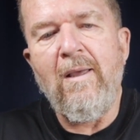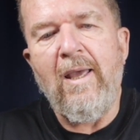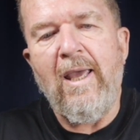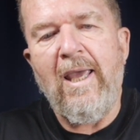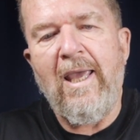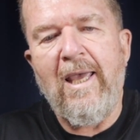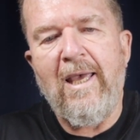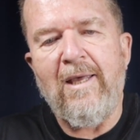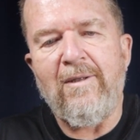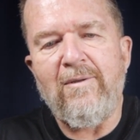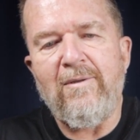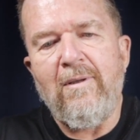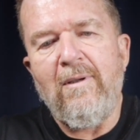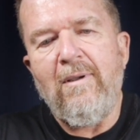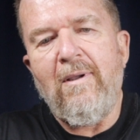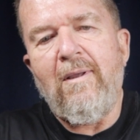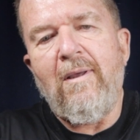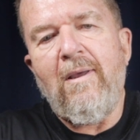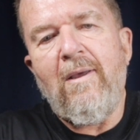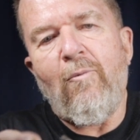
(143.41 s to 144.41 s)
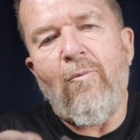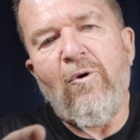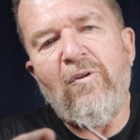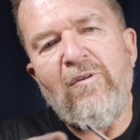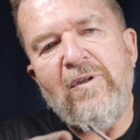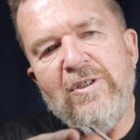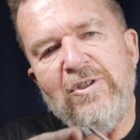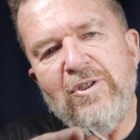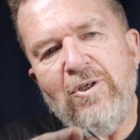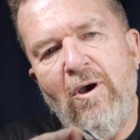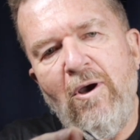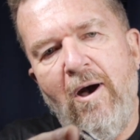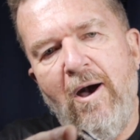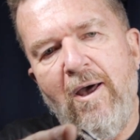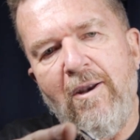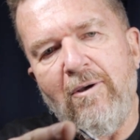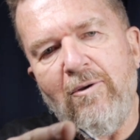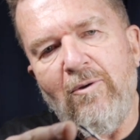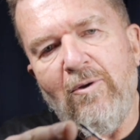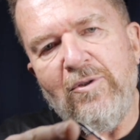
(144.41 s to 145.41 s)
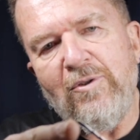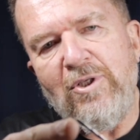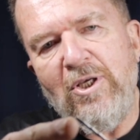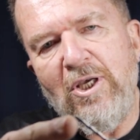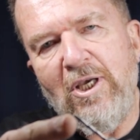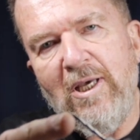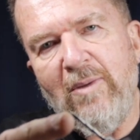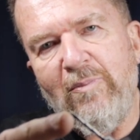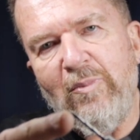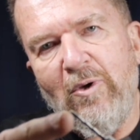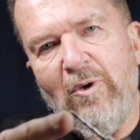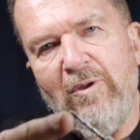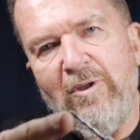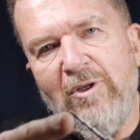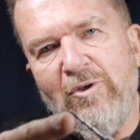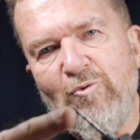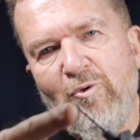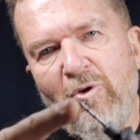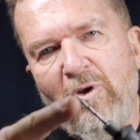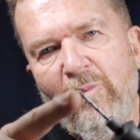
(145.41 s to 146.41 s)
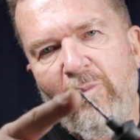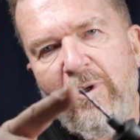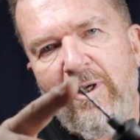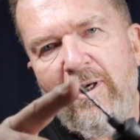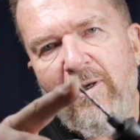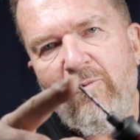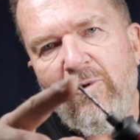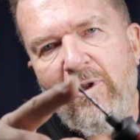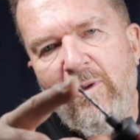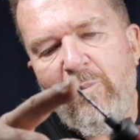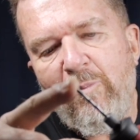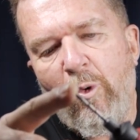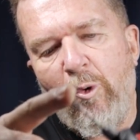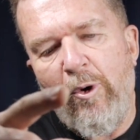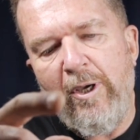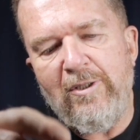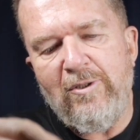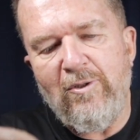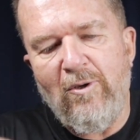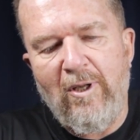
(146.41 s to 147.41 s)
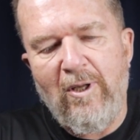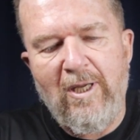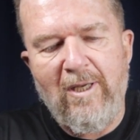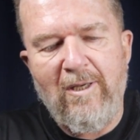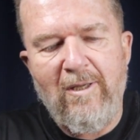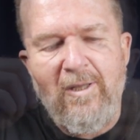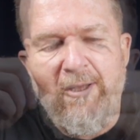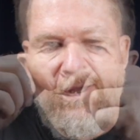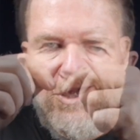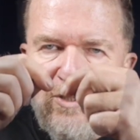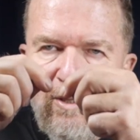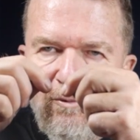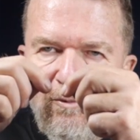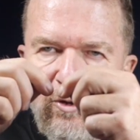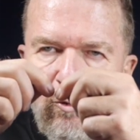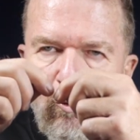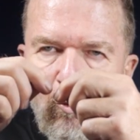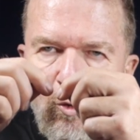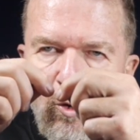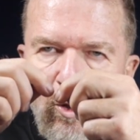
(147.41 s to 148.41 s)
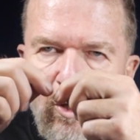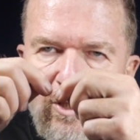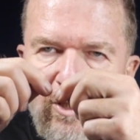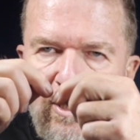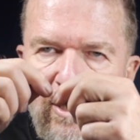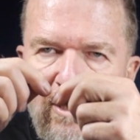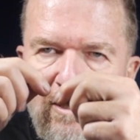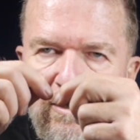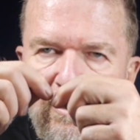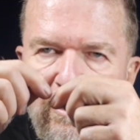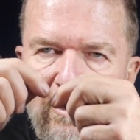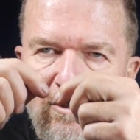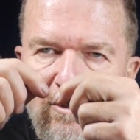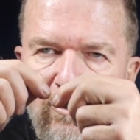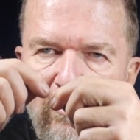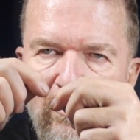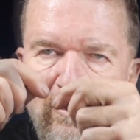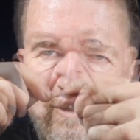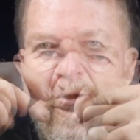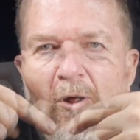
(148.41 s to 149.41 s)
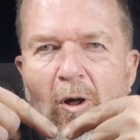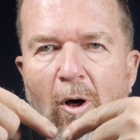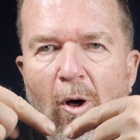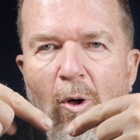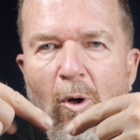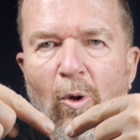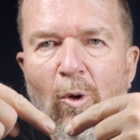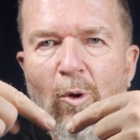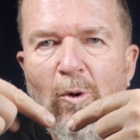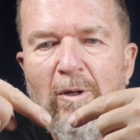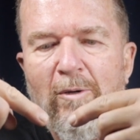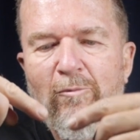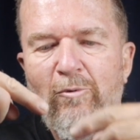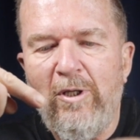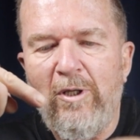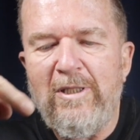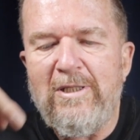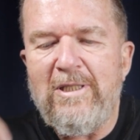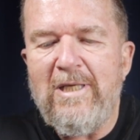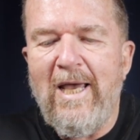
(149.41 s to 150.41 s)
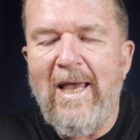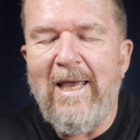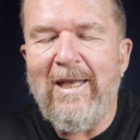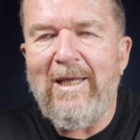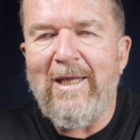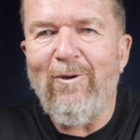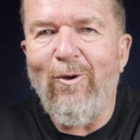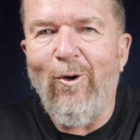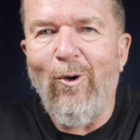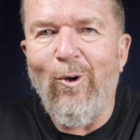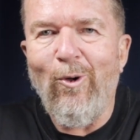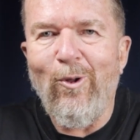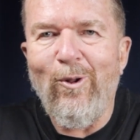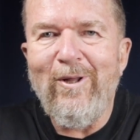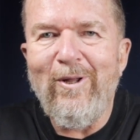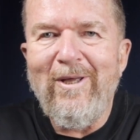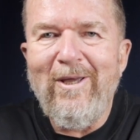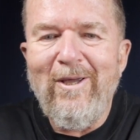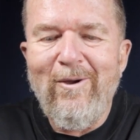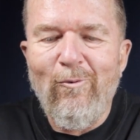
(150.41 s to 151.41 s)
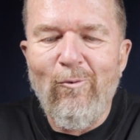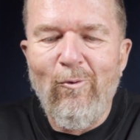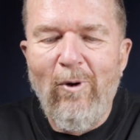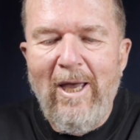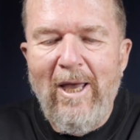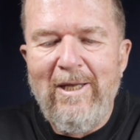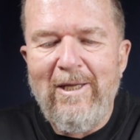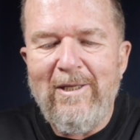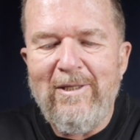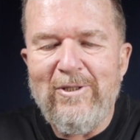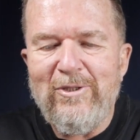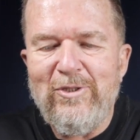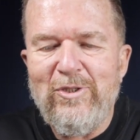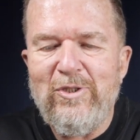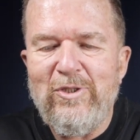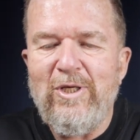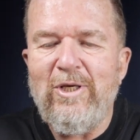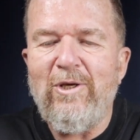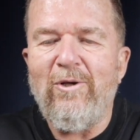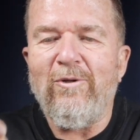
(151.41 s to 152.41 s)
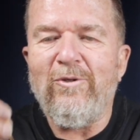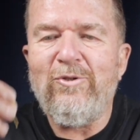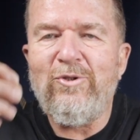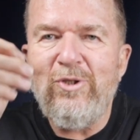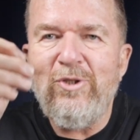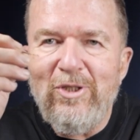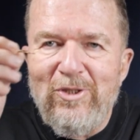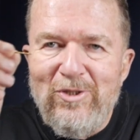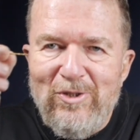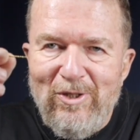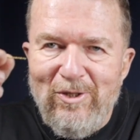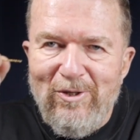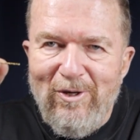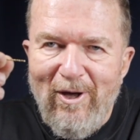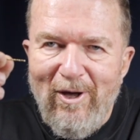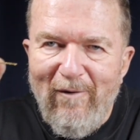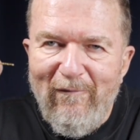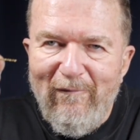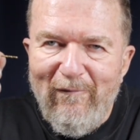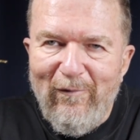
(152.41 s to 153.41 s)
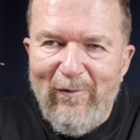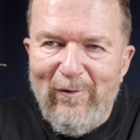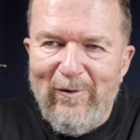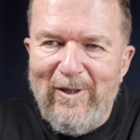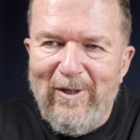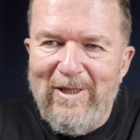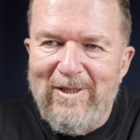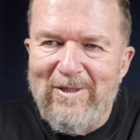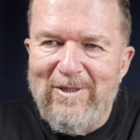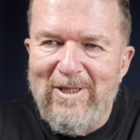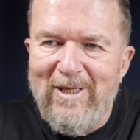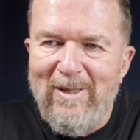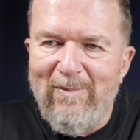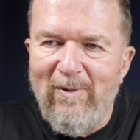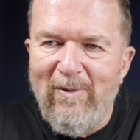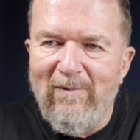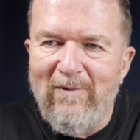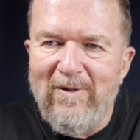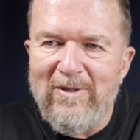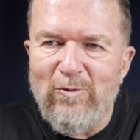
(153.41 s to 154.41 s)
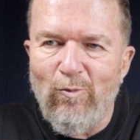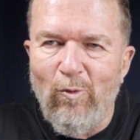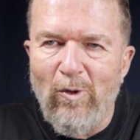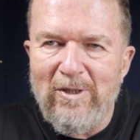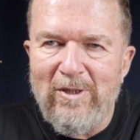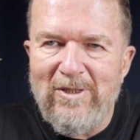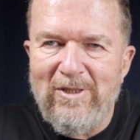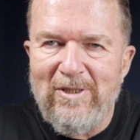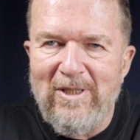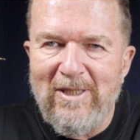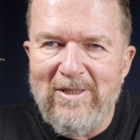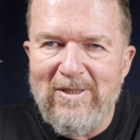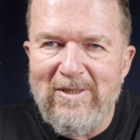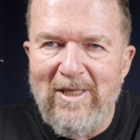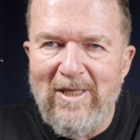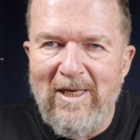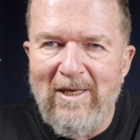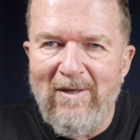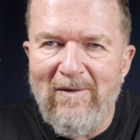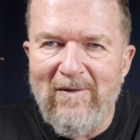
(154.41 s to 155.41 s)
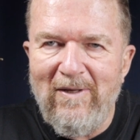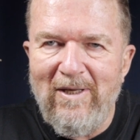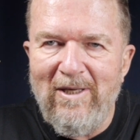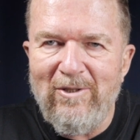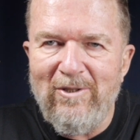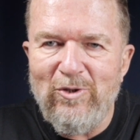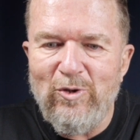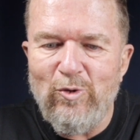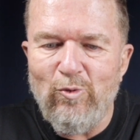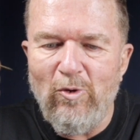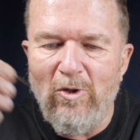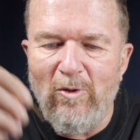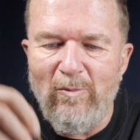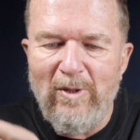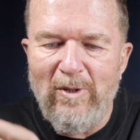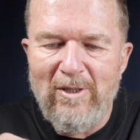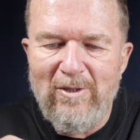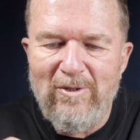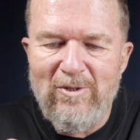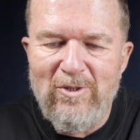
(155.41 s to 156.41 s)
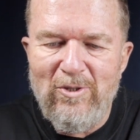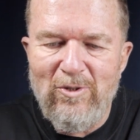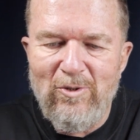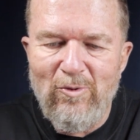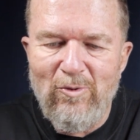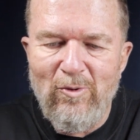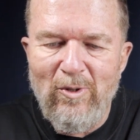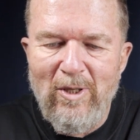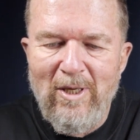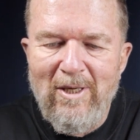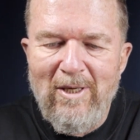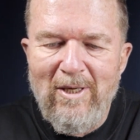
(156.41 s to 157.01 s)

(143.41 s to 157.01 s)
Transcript: And with this conical tip on the drill bit with a point on it, I was able to work a little hole, a really tiny hole, right in the steel, just enough for the tip of this 1 16th inch drill bit to